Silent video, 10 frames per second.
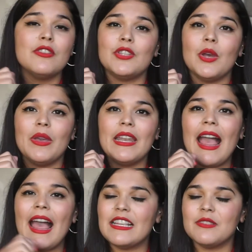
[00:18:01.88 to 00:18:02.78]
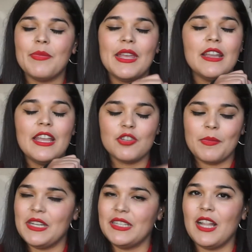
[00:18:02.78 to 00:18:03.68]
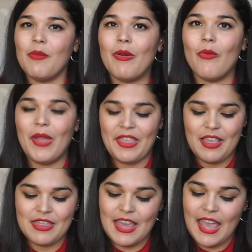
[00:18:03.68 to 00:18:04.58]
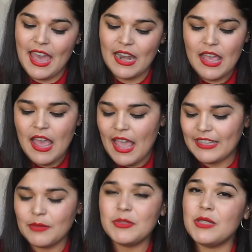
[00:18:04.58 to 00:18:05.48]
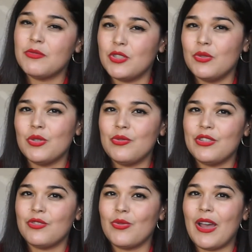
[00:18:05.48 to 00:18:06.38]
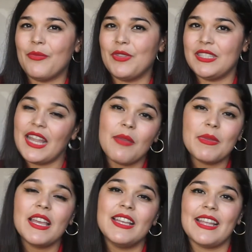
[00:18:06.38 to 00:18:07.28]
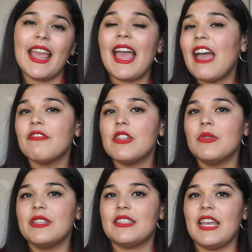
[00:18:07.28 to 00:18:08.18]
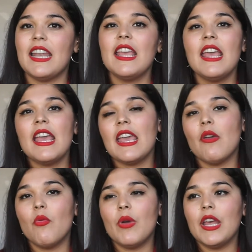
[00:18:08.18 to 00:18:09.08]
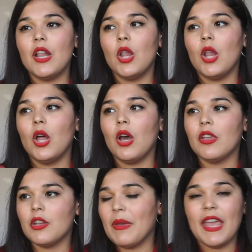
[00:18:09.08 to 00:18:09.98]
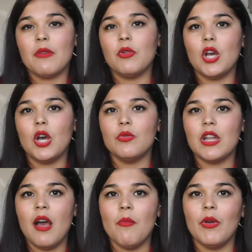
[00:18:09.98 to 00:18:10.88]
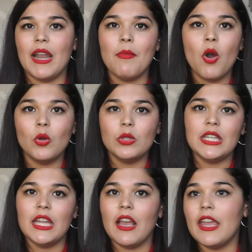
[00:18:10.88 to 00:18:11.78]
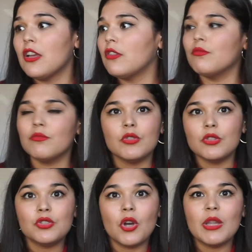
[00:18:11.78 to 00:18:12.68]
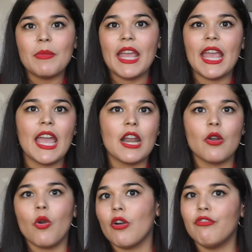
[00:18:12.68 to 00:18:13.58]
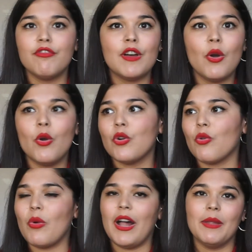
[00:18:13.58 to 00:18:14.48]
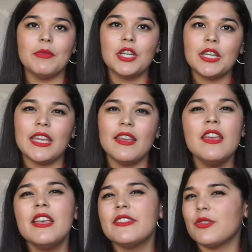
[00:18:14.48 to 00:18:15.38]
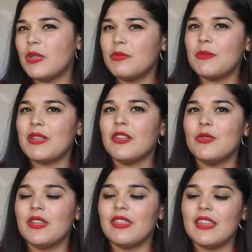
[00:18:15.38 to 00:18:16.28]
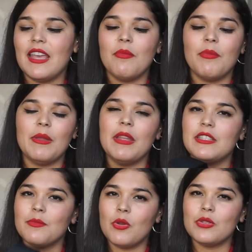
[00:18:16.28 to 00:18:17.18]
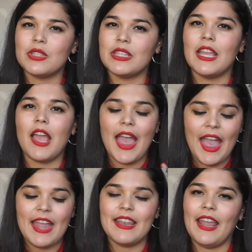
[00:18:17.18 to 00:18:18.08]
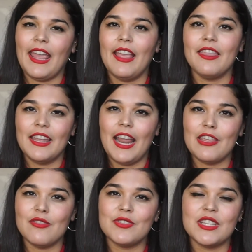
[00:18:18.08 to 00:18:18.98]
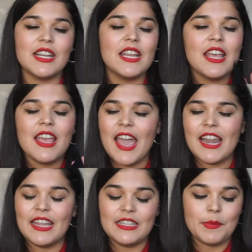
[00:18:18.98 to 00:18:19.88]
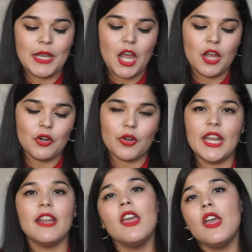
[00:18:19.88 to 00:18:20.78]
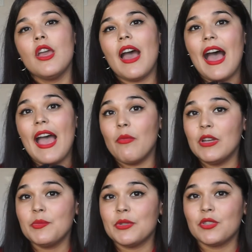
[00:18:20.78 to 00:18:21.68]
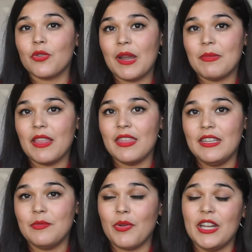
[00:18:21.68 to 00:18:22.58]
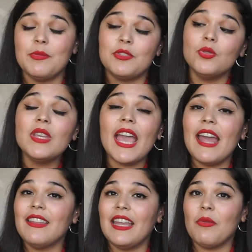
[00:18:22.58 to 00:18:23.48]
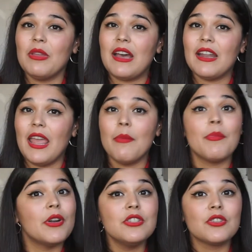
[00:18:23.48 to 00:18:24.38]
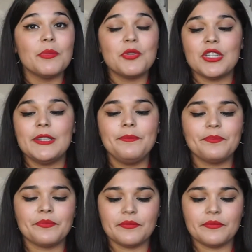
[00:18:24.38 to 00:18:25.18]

so it has been a tremendous help with that. I sometimes do use it throughout the day because I have noticed that it will, you know, my hand will go numb when I'm holding a control in my hand or a phone or while I'm cooking. So sometimes I'll use it then, but it's mostly at night that I use it, and it's been great. I was prescribed this brace, but you can get it without a prescription.